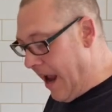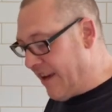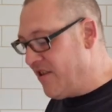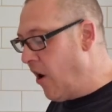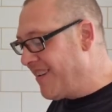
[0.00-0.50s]

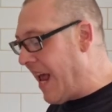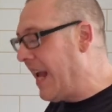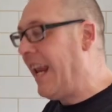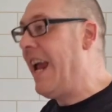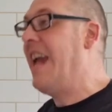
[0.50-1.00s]
it's not
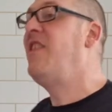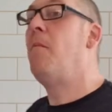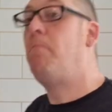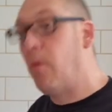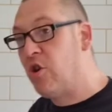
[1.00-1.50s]
exactly in
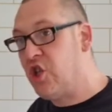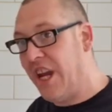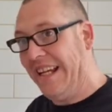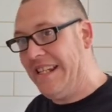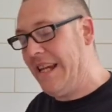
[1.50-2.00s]
the
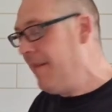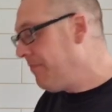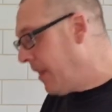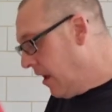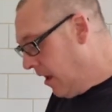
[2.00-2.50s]
budget, is it?
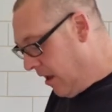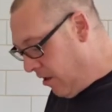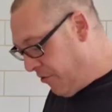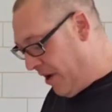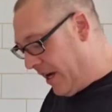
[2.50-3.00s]

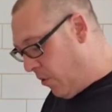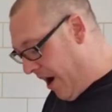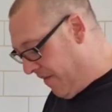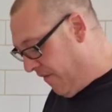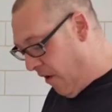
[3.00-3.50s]

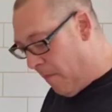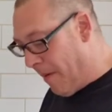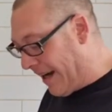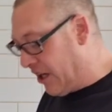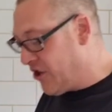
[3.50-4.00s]
£3 for a
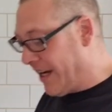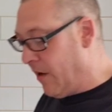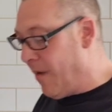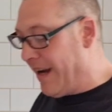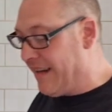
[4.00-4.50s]
bag of
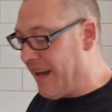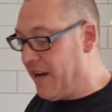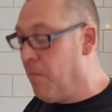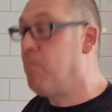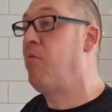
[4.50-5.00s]
chicken wings
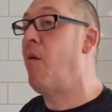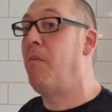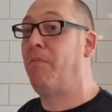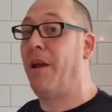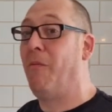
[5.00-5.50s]
that you
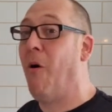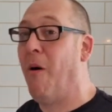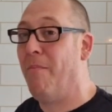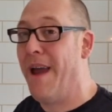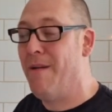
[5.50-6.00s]
probably
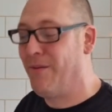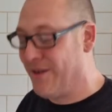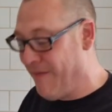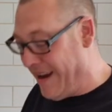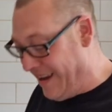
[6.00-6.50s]
won't be able
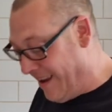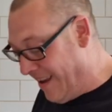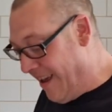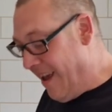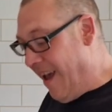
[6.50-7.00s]
to eat.
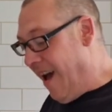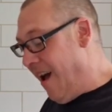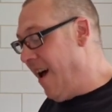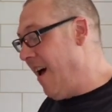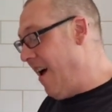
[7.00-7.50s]

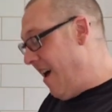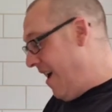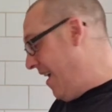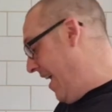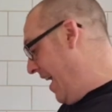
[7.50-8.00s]

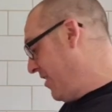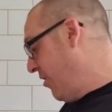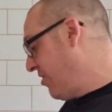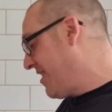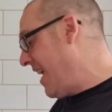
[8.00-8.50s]
It
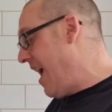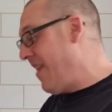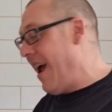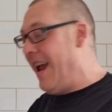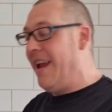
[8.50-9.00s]
does say
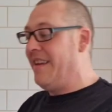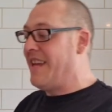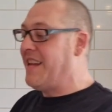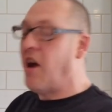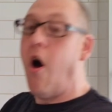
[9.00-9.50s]
that, it
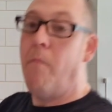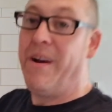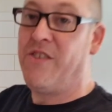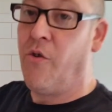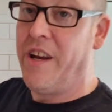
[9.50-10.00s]
says hot,
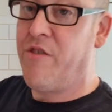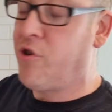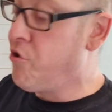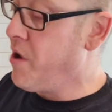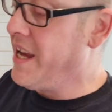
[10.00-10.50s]
but it's only
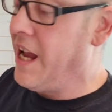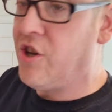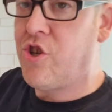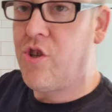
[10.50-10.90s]
three